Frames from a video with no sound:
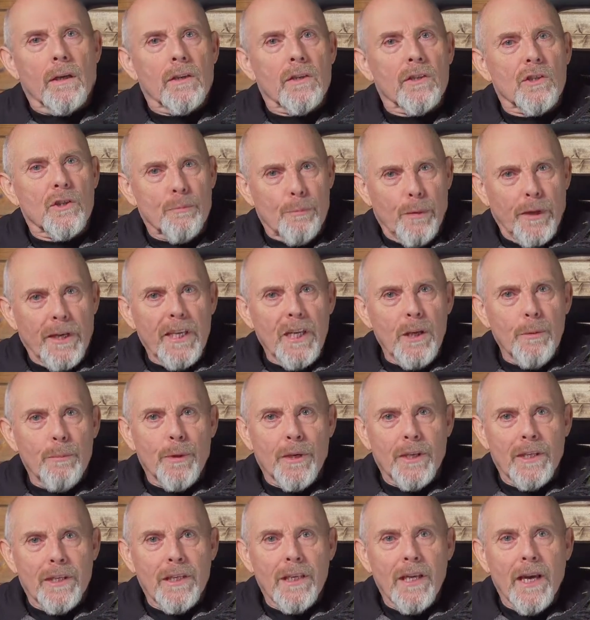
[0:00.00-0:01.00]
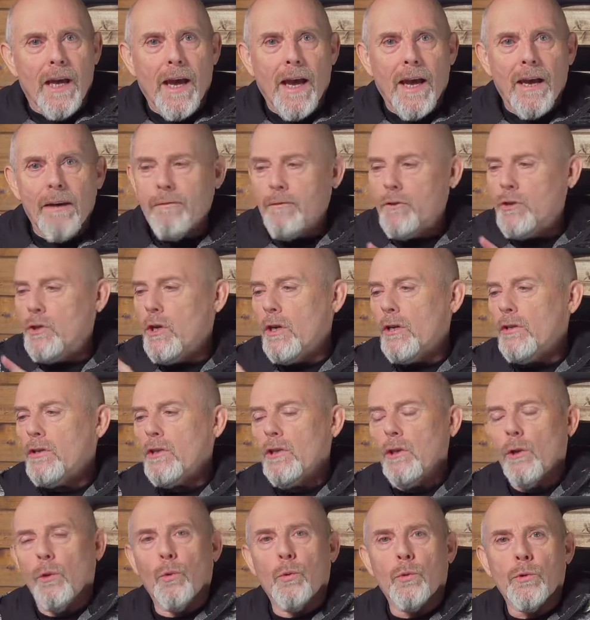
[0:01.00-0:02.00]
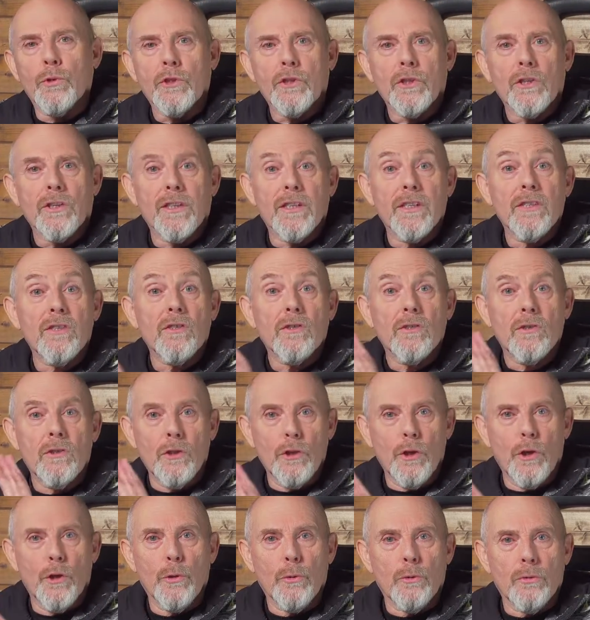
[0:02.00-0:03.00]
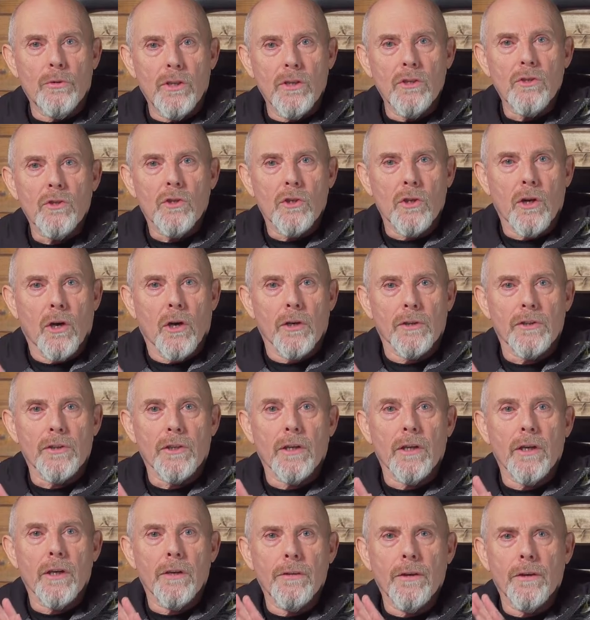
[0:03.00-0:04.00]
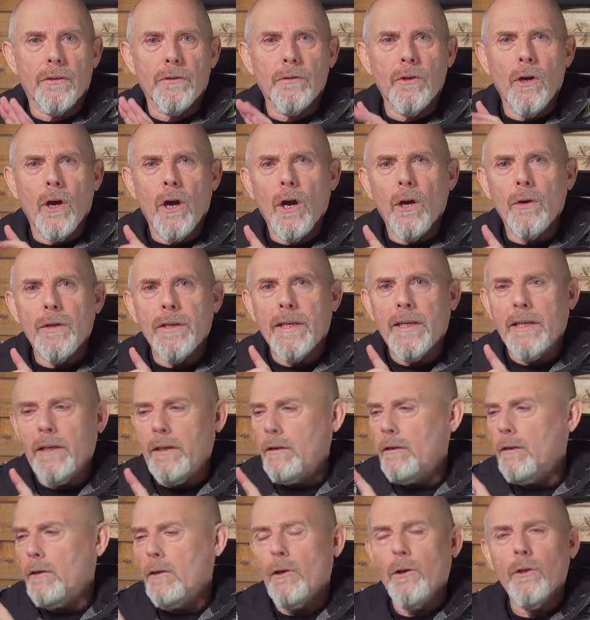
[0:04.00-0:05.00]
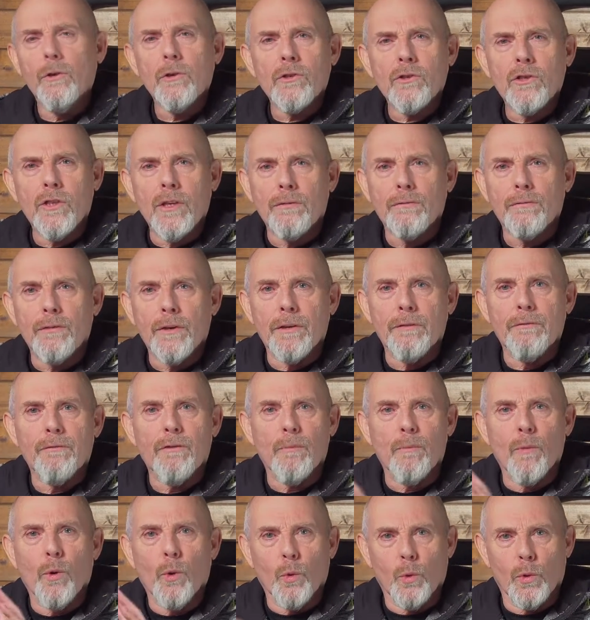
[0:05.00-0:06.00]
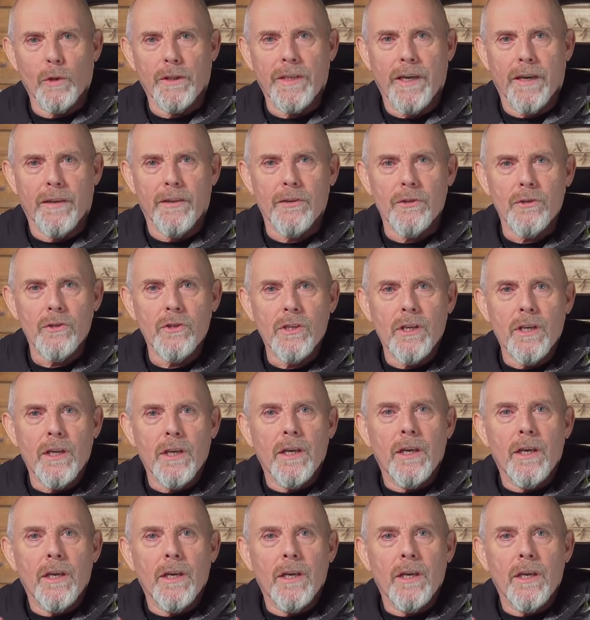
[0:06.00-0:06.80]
SpeedyBee have just launched this new discharger that not only looks different from all the others,